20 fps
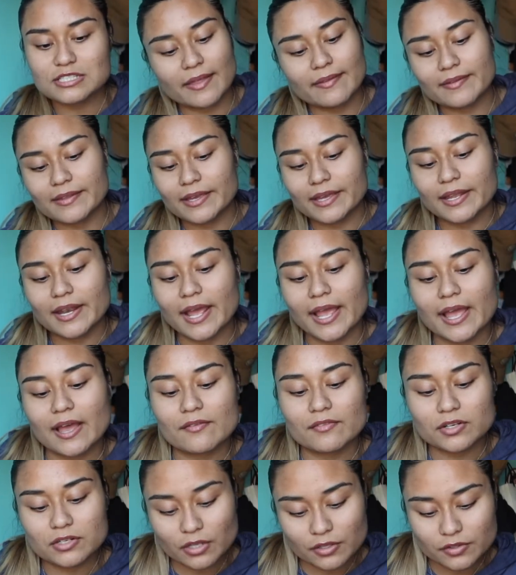And then I
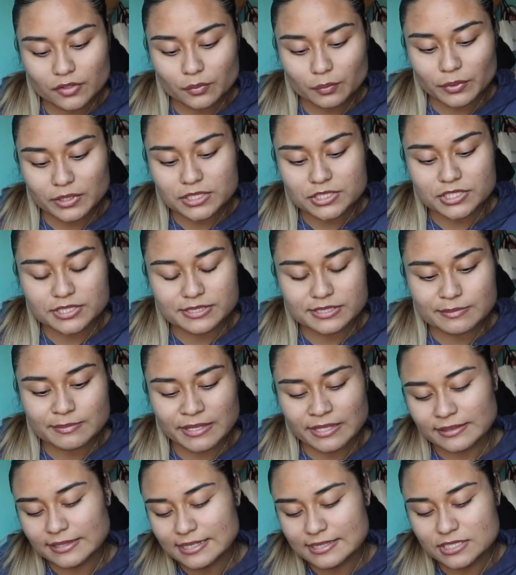have another
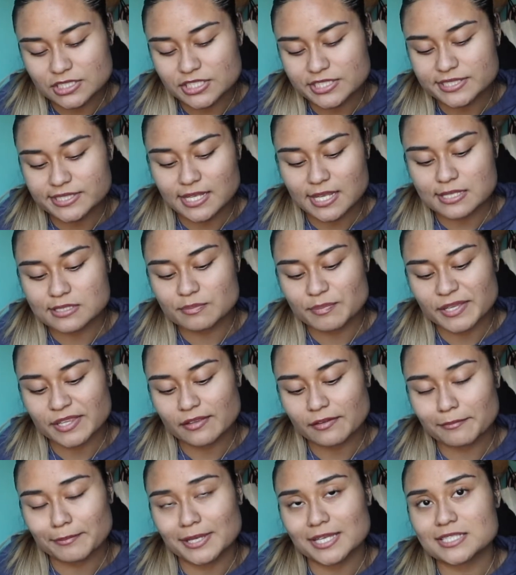Widgetsmith that just says be
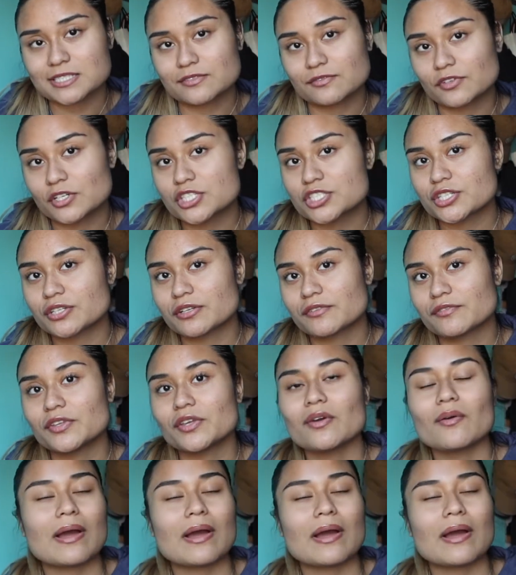the best version of you.